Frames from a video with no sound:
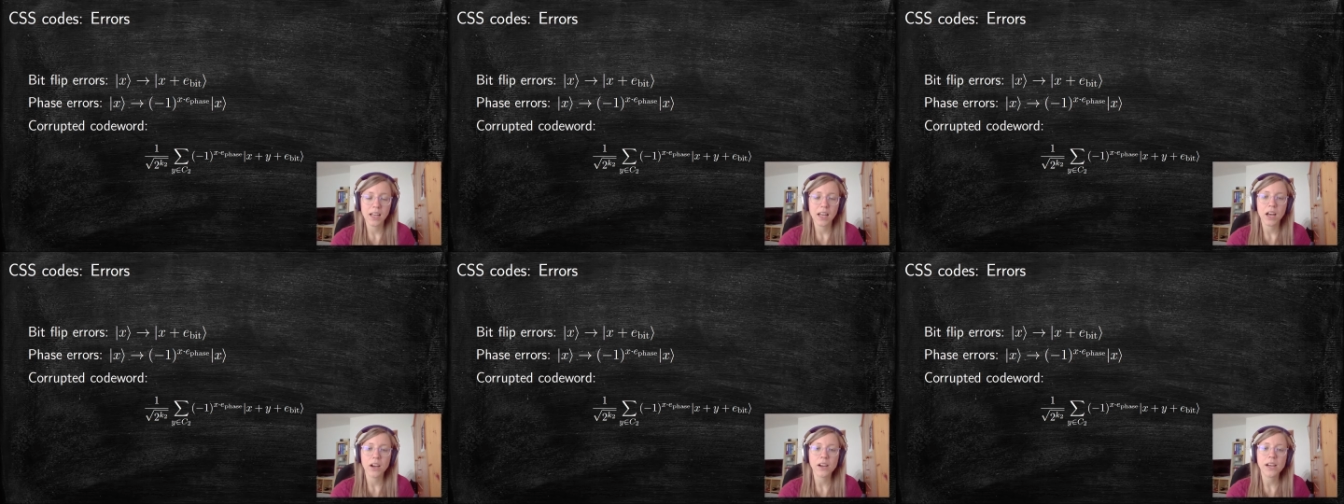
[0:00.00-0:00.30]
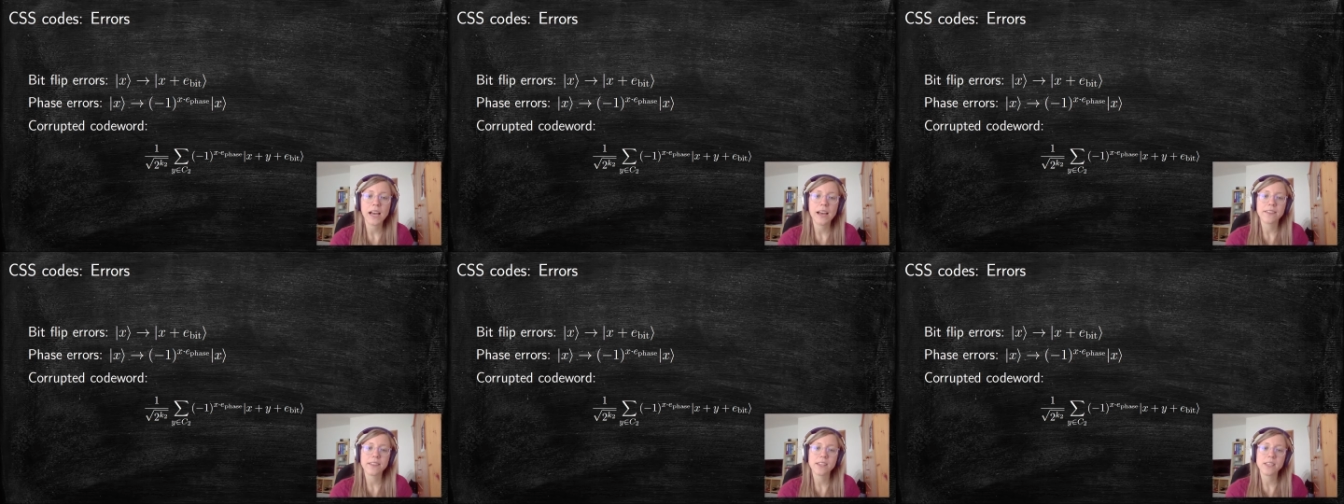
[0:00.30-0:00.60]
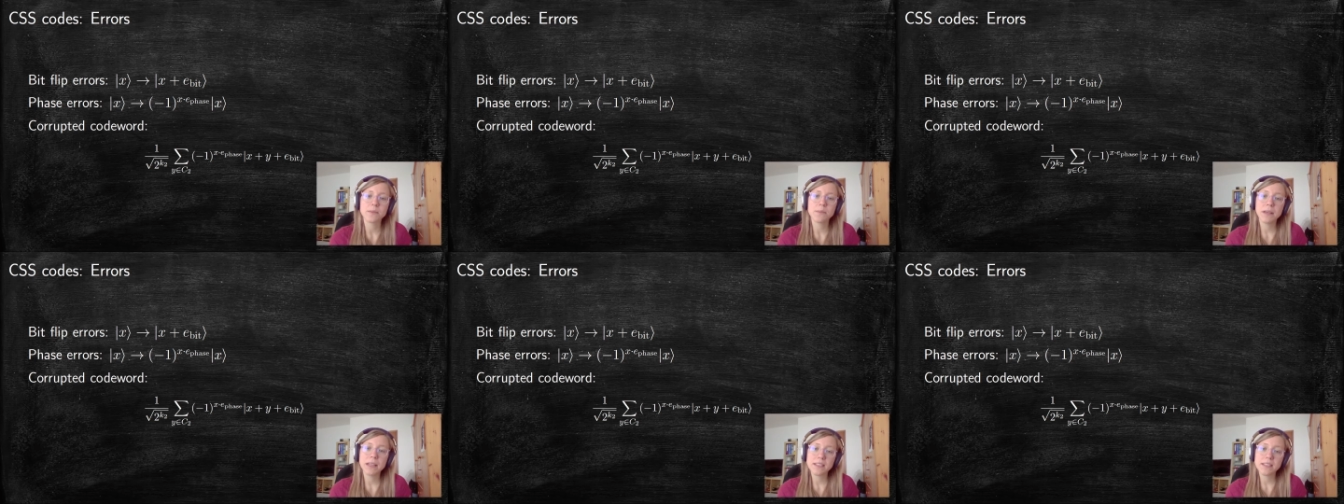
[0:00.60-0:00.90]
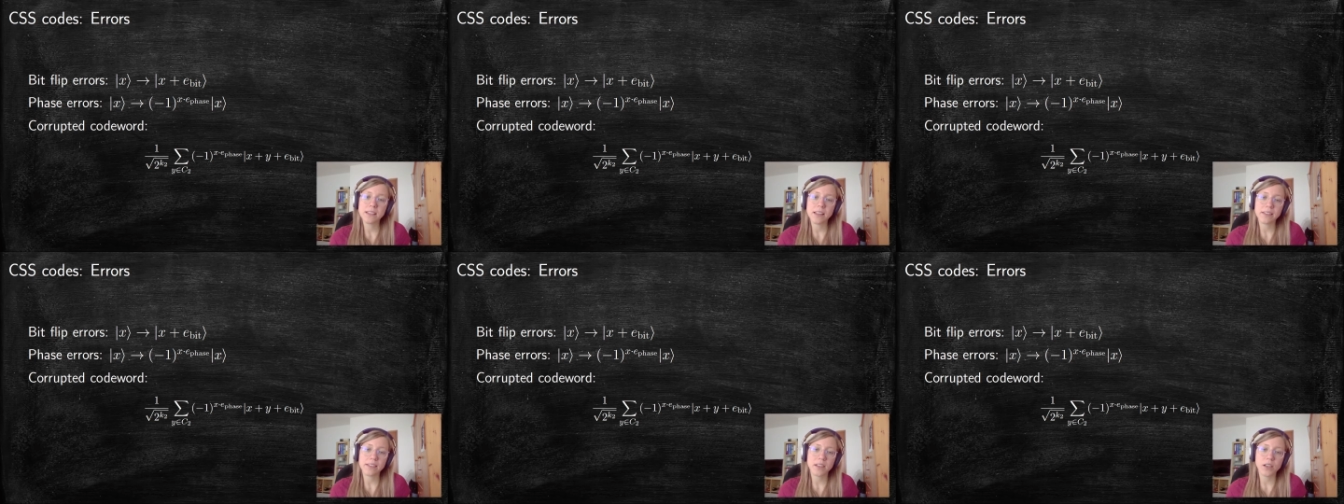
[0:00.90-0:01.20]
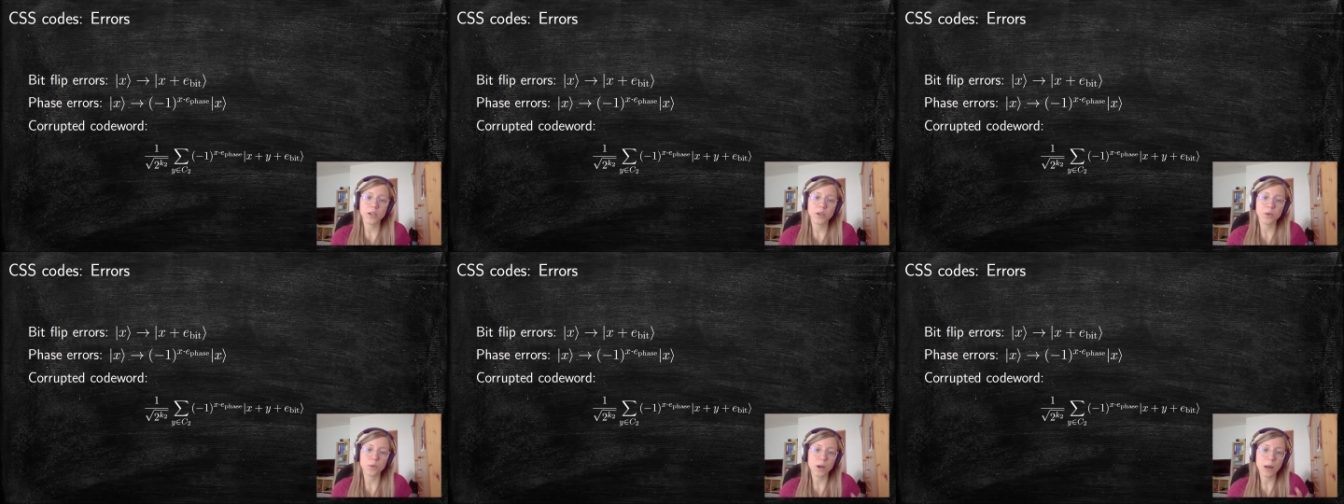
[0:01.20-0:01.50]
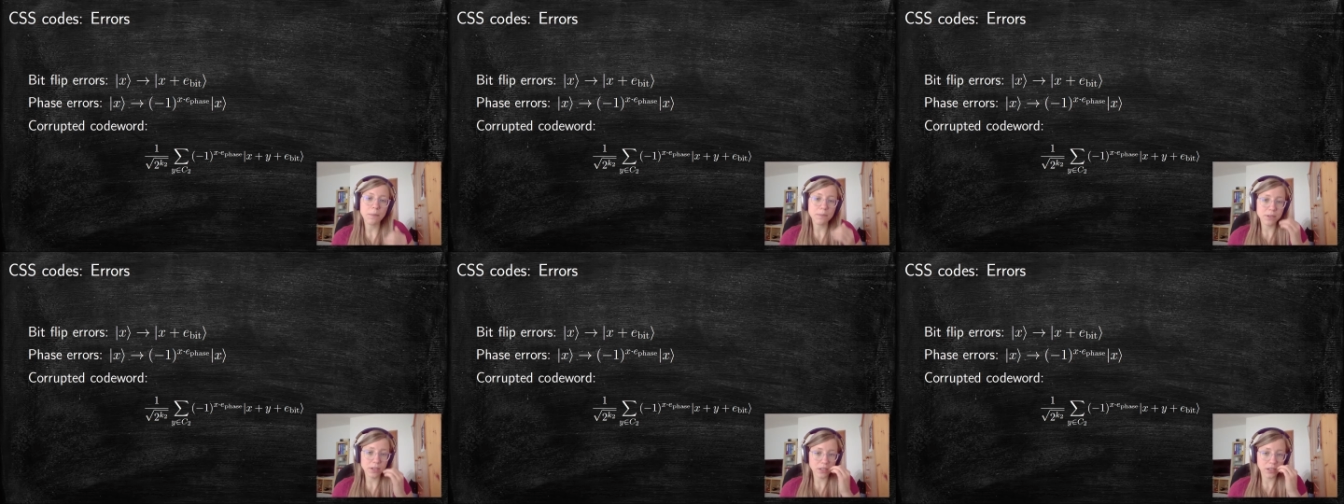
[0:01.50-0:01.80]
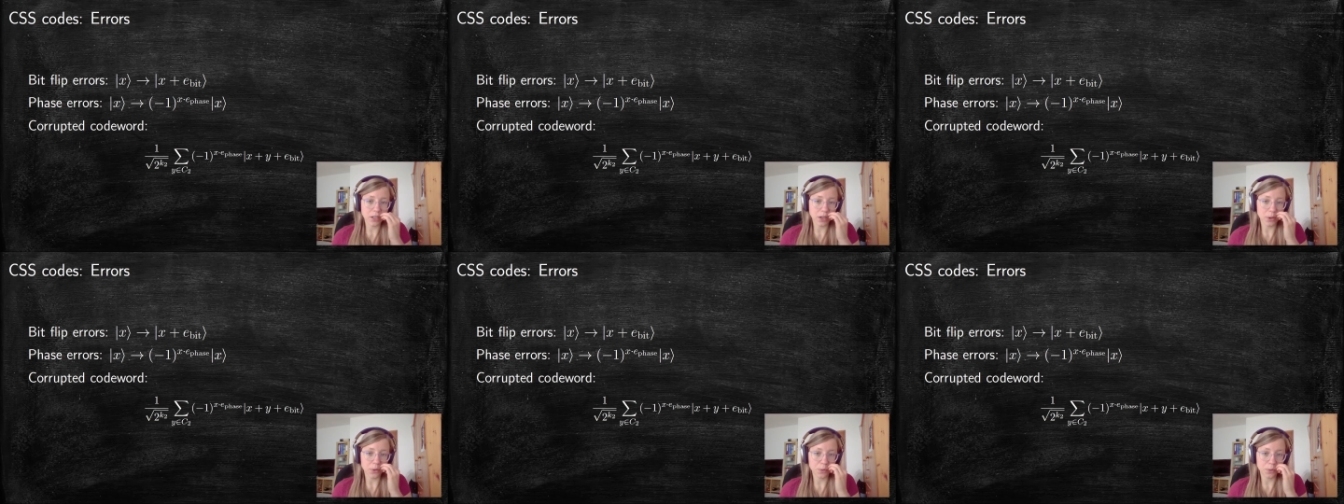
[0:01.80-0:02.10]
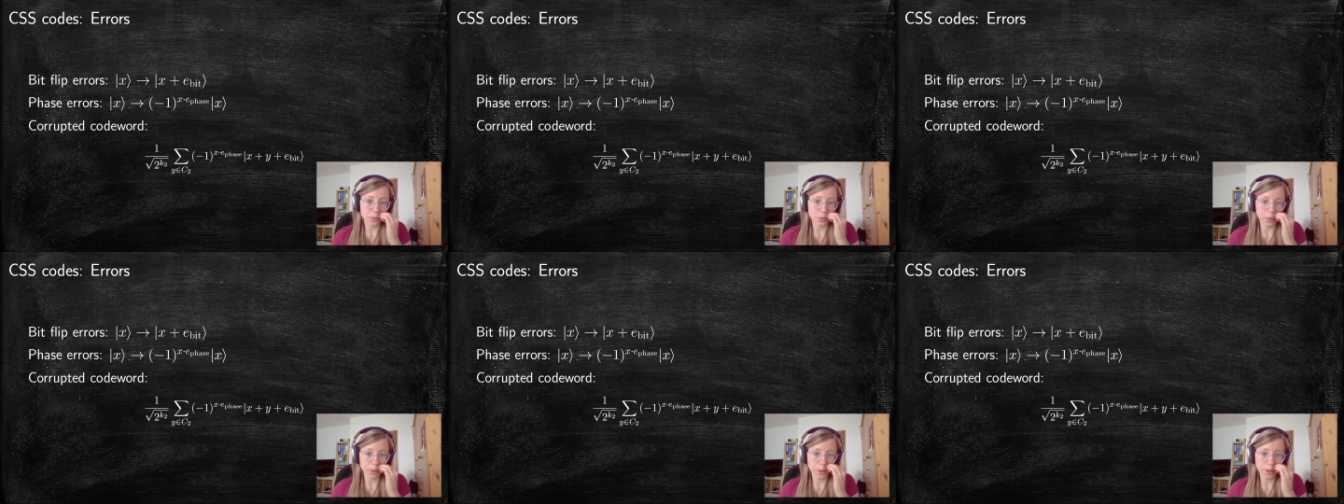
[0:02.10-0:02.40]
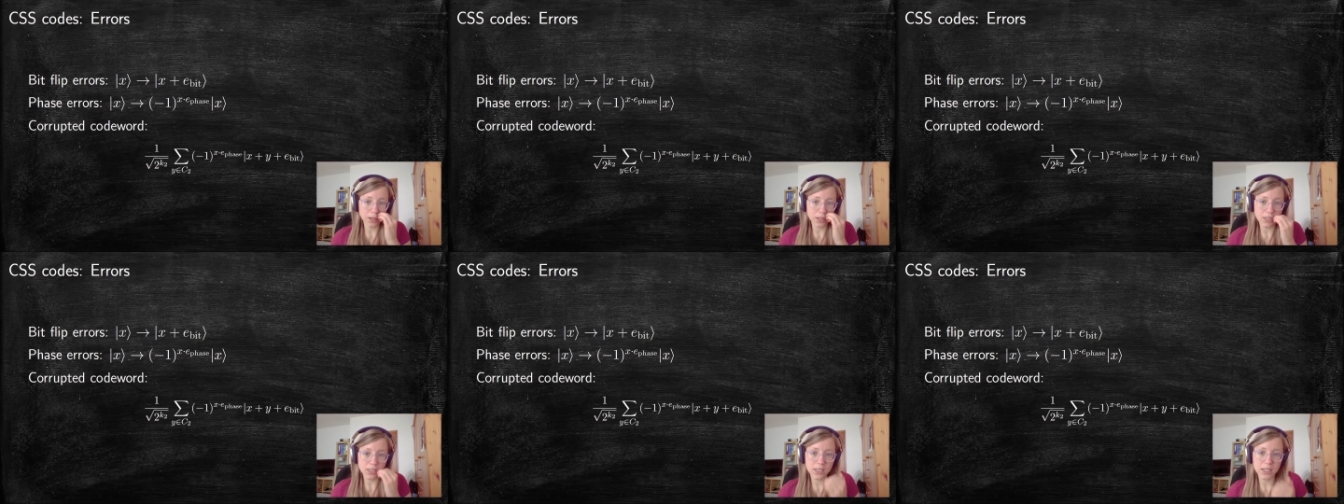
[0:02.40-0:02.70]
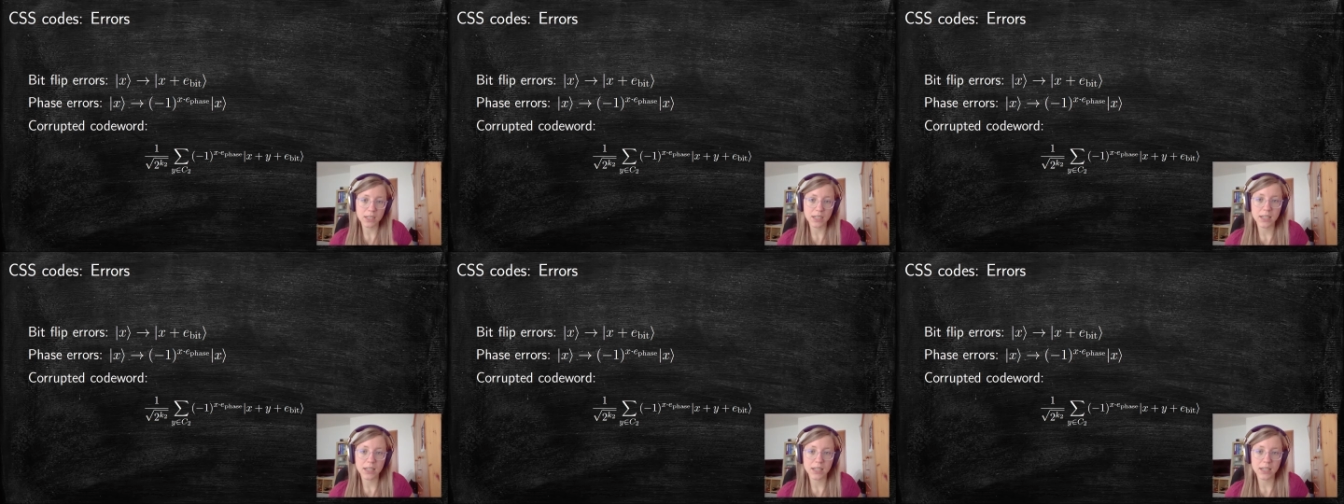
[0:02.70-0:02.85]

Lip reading: Okay, this means that the corrupted code word